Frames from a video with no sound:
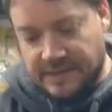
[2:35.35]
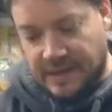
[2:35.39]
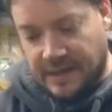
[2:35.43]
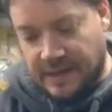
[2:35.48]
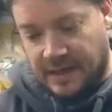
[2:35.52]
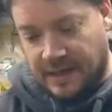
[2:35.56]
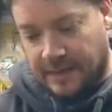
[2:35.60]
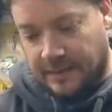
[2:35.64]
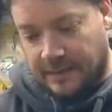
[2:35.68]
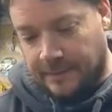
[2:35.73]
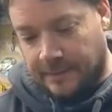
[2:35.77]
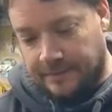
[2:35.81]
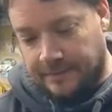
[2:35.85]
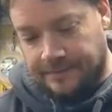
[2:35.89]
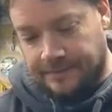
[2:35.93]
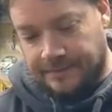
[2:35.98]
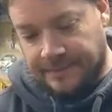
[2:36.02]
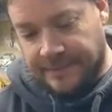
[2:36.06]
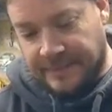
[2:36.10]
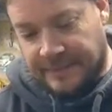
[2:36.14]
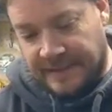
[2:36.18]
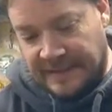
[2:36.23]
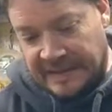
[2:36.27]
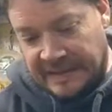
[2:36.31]
And
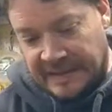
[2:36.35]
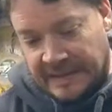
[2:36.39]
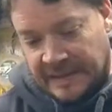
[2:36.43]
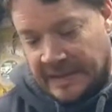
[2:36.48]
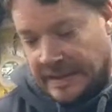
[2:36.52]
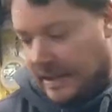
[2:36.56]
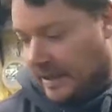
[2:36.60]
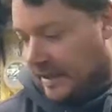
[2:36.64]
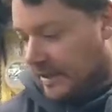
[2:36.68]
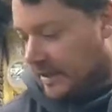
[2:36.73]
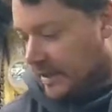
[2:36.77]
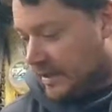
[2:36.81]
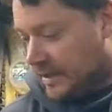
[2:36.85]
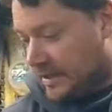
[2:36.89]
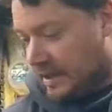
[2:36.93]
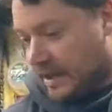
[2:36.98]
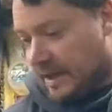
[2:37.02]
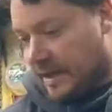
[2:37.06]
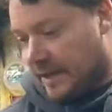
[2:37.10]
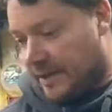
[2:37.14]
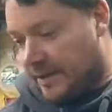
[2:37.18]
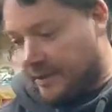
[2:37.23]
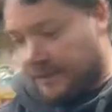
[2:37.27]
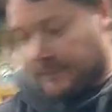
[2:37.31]
then
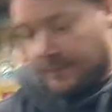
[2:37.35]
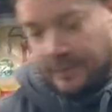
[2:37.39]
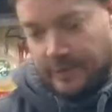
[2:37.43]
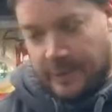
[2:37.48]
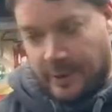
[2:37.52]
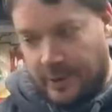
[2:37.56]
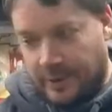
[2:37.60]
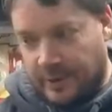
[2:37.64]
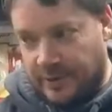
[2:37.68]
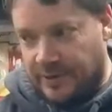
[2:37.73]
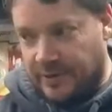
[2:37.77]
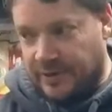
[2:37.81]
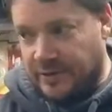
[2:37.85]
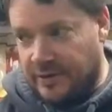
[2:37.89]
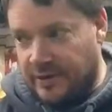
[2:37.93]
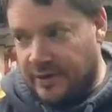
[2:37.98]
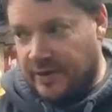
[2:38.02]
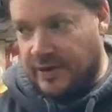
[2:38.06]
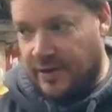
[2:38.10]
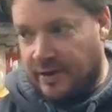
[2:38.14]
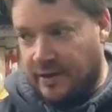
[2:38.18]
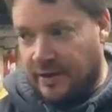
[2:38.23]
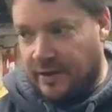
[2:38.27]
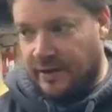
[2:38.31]
what we'll do
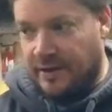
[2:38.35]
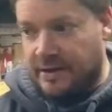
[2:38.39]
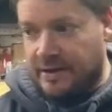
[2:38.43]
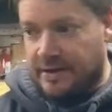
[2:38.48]
here,